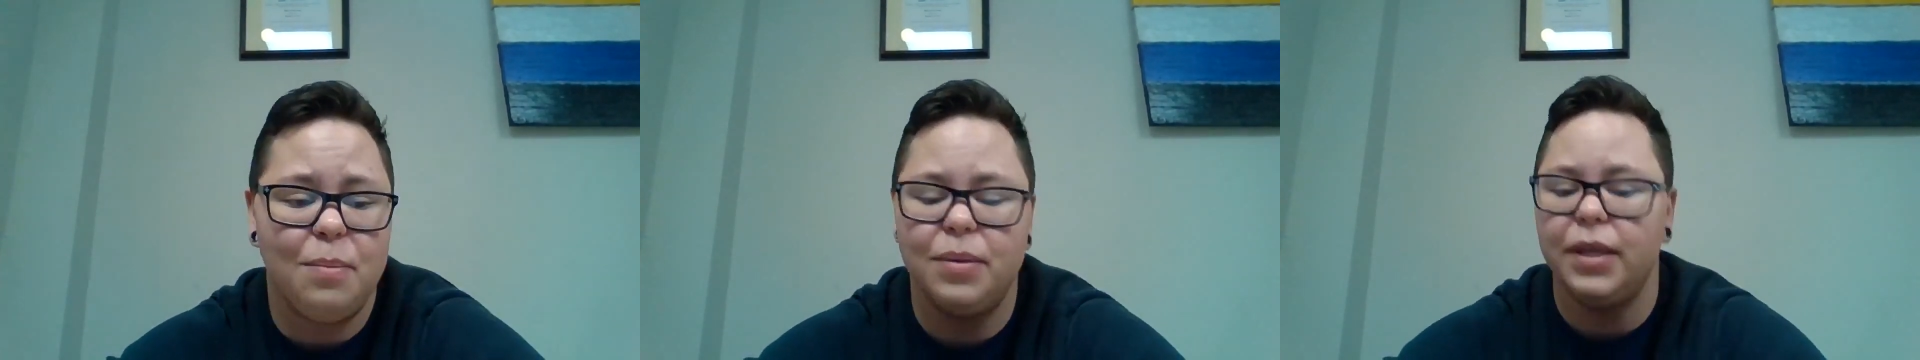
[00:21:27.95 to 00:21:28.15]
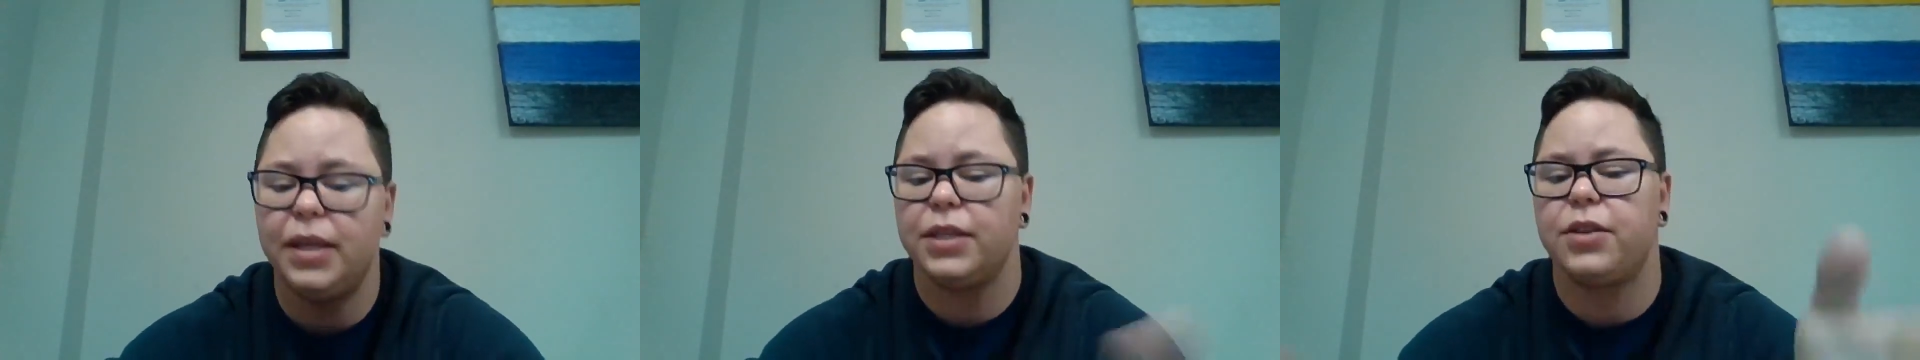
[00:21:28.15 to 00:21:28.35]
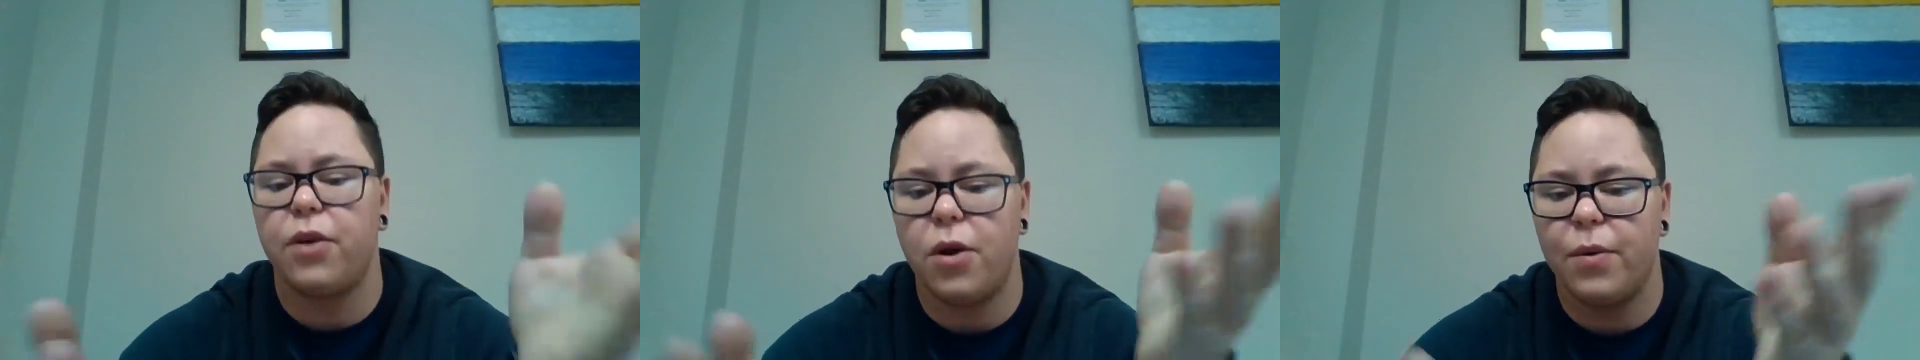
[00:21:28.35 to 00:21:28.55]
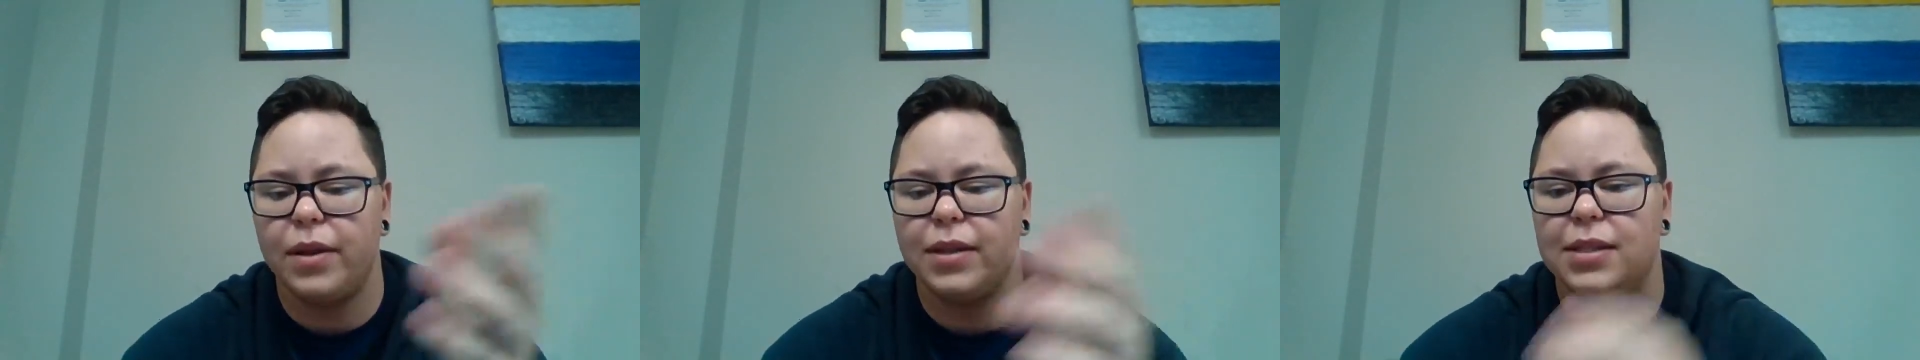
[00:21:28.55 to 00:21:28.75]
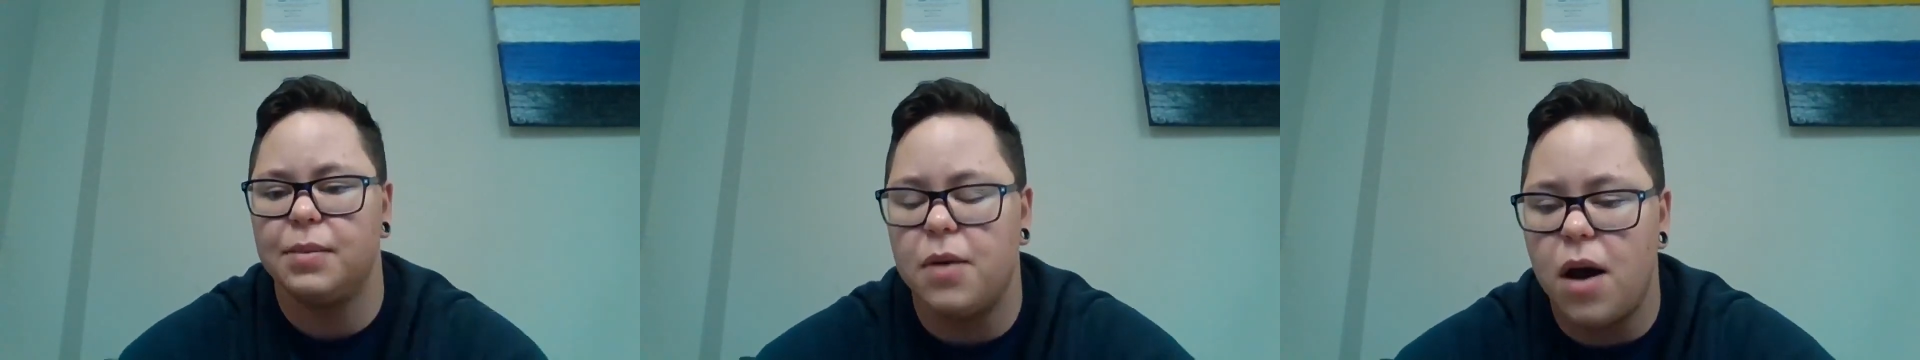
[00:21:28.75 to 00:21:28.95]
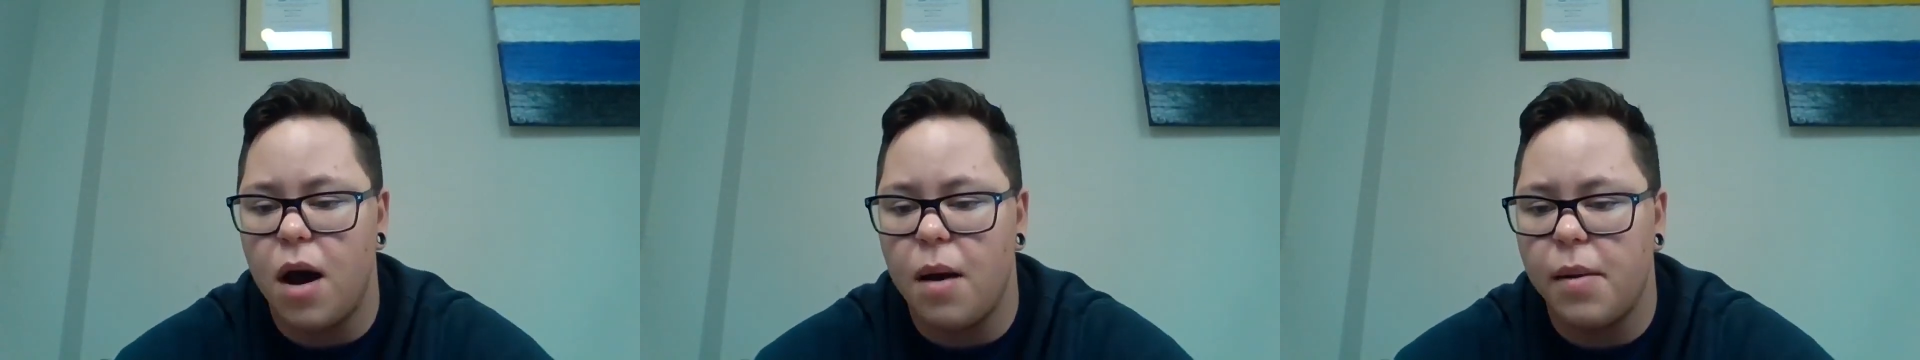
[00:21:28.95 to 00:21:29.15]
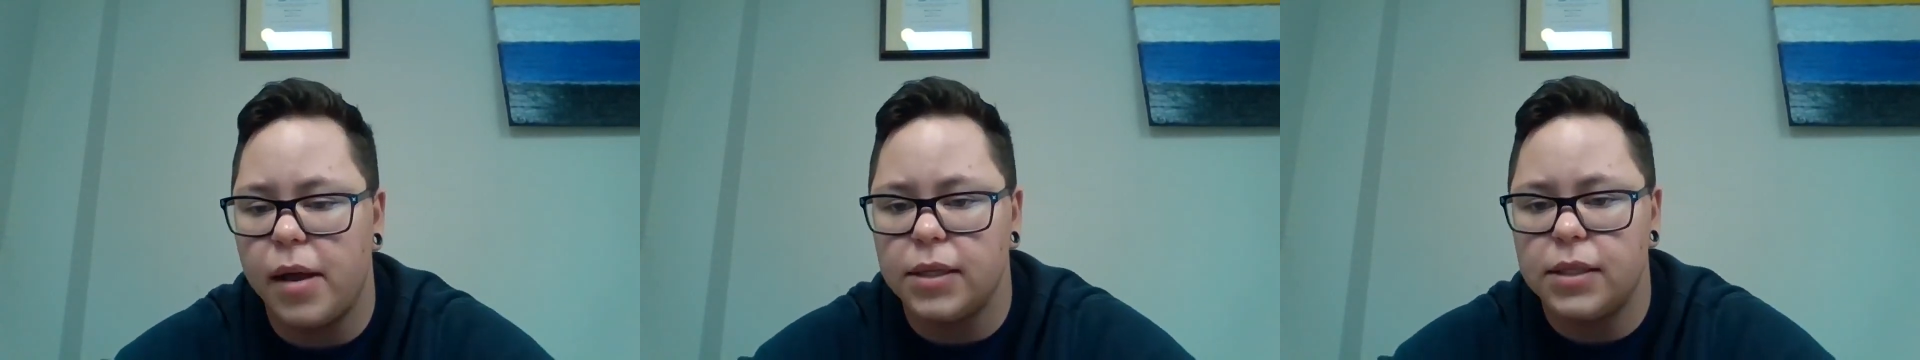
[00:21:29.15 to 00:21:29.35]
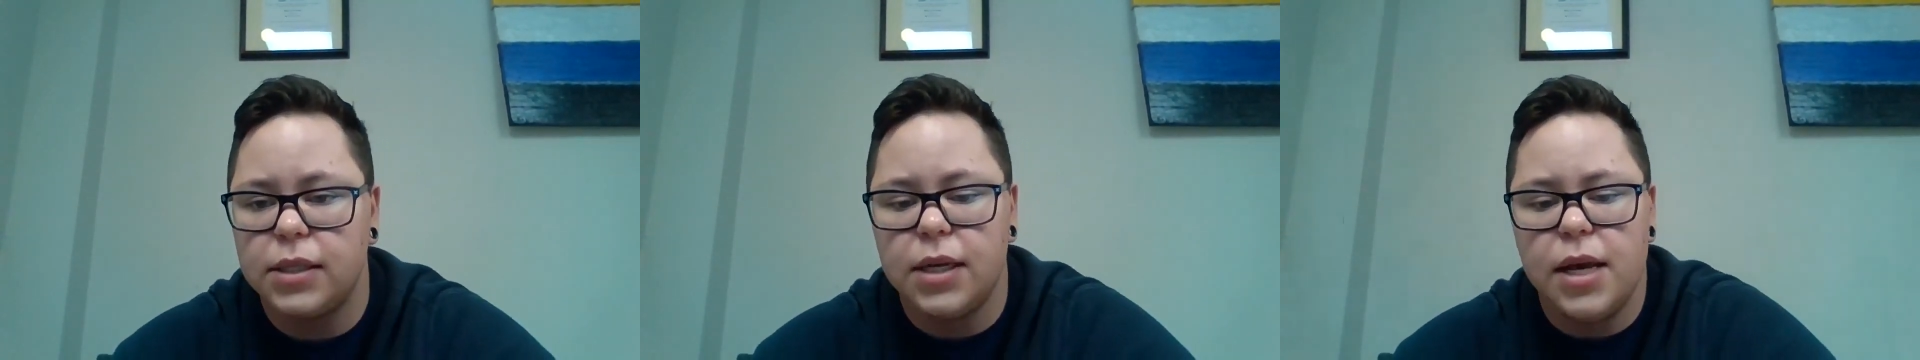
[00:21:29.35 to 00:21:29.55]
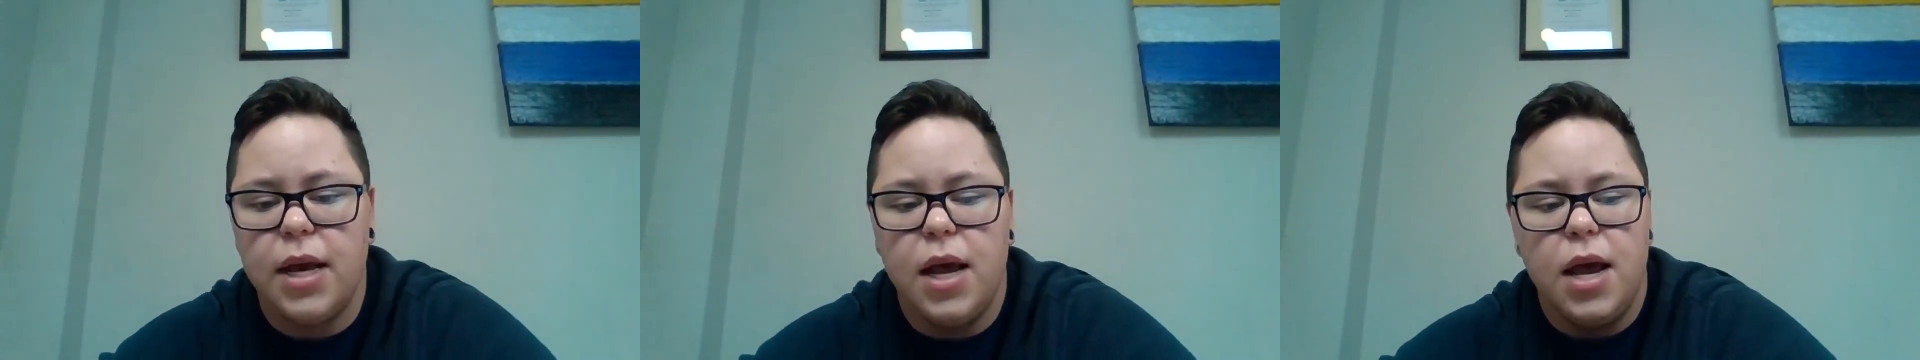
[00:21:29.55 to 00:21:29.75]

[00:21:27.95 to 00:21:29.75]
please throw in some comments